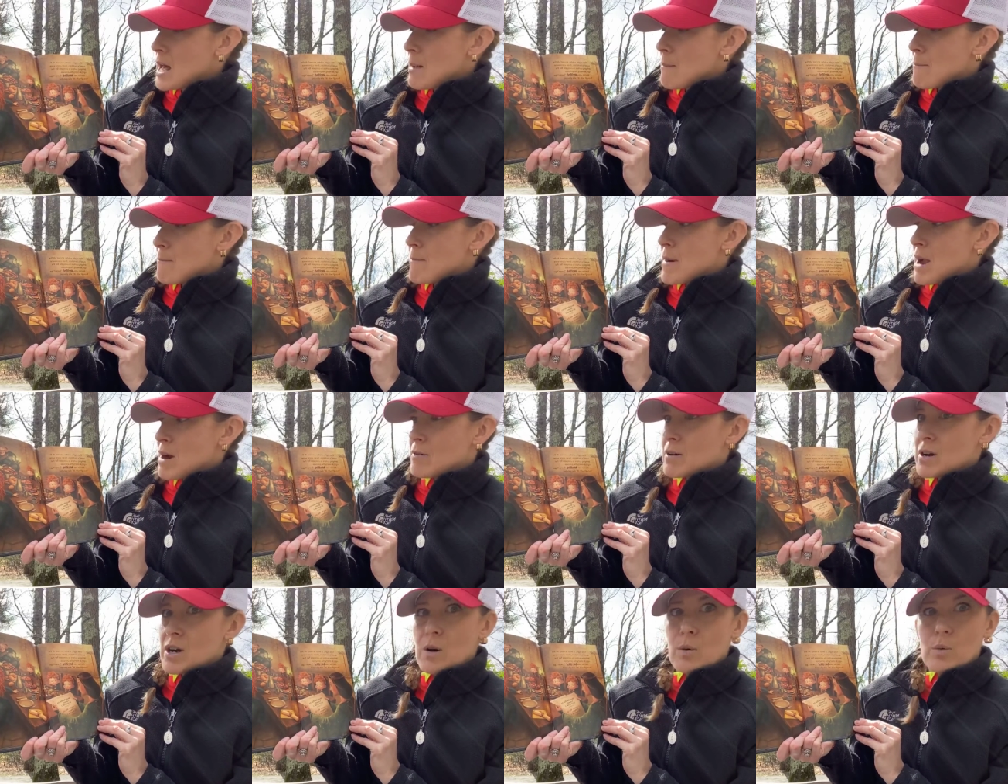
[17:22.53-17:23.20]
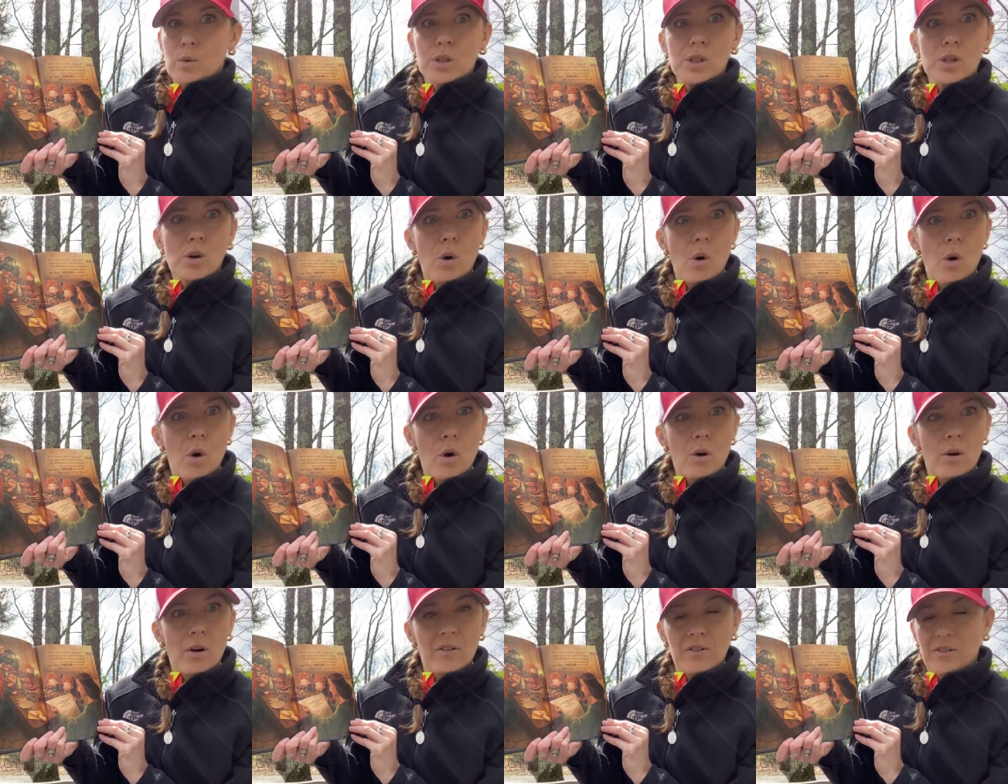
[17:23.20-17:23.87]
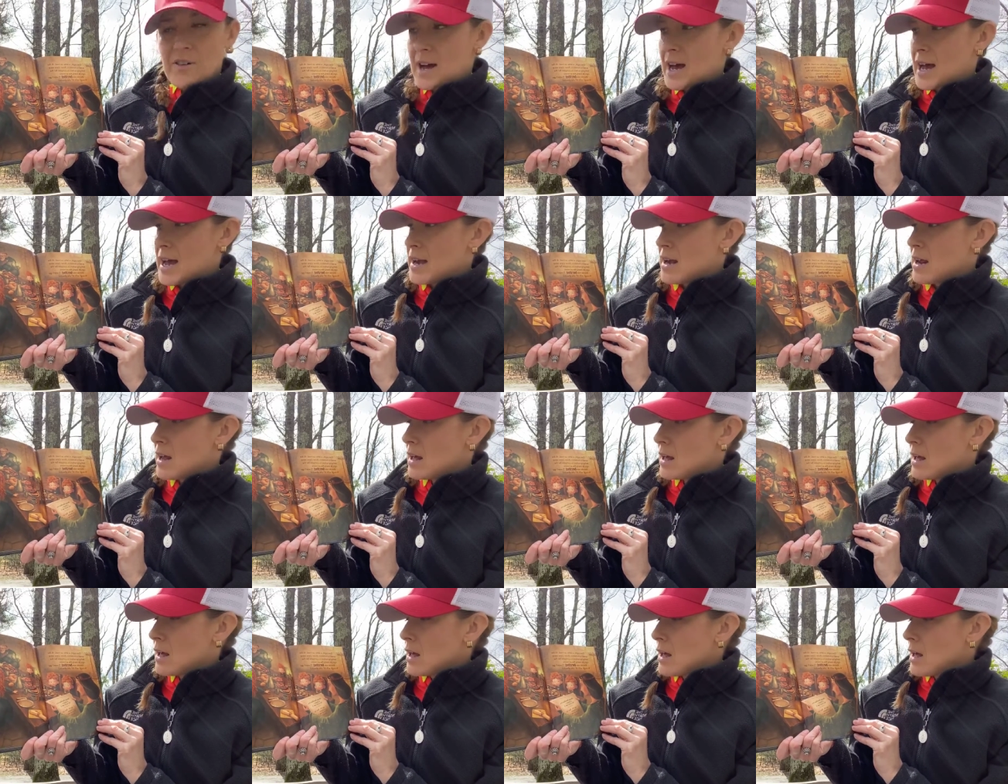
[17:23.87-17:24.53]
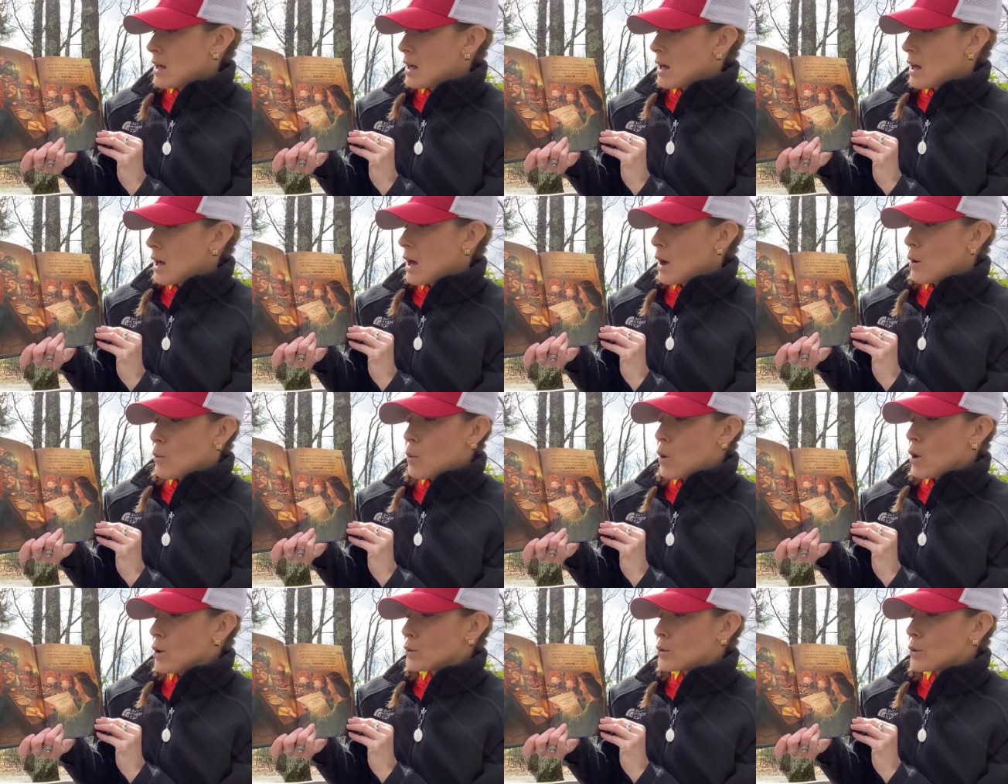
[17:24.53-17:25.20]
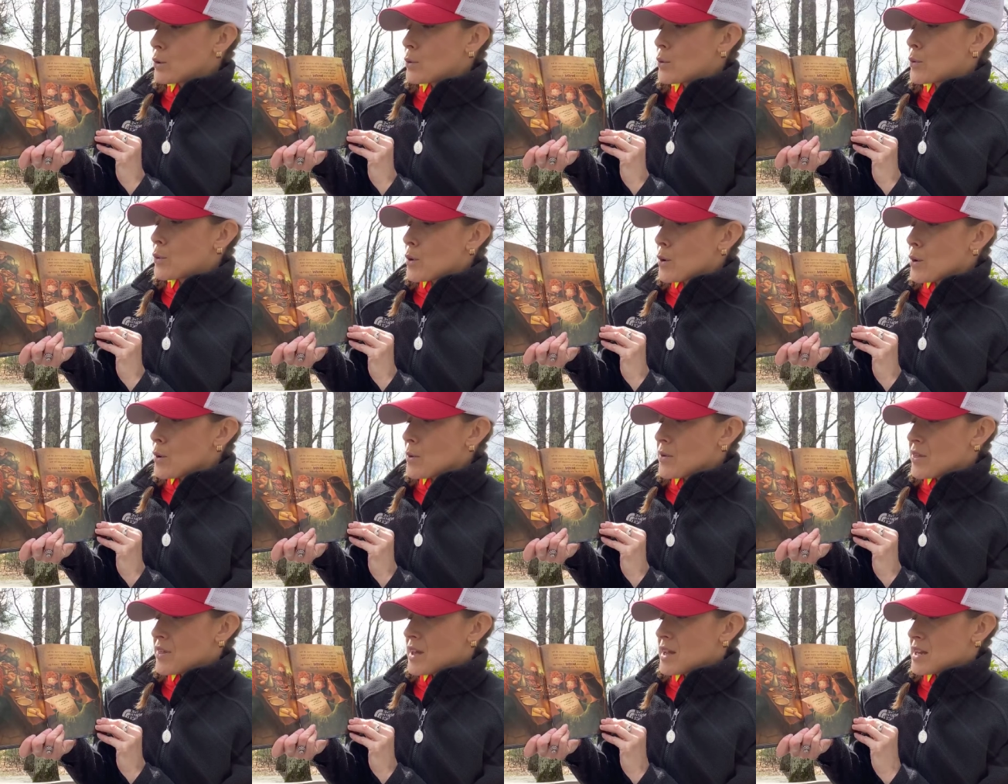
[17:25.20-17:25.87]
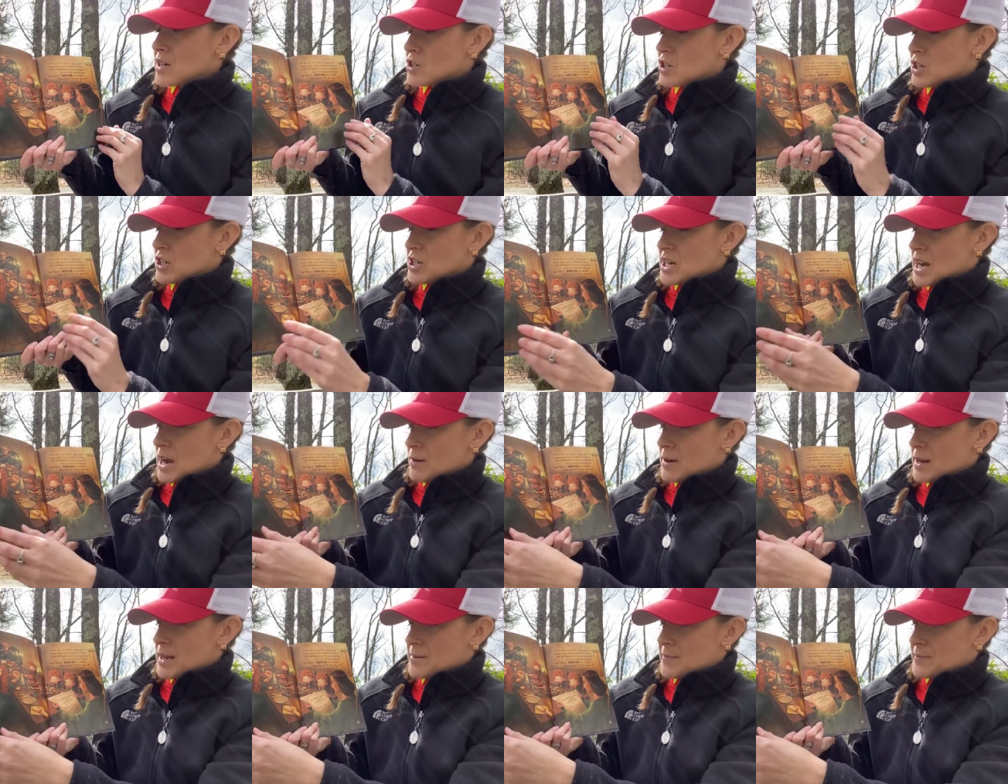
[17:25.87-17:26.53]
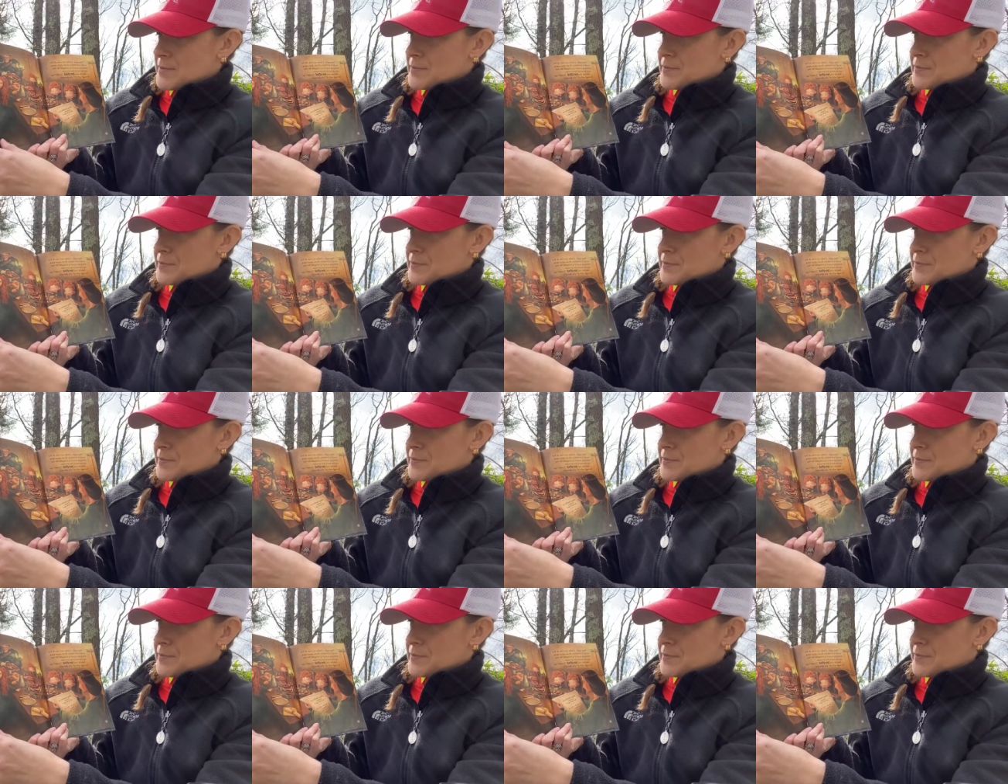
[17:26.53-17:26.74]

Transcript: Merida was horrified. I won't go through with it, she shouted.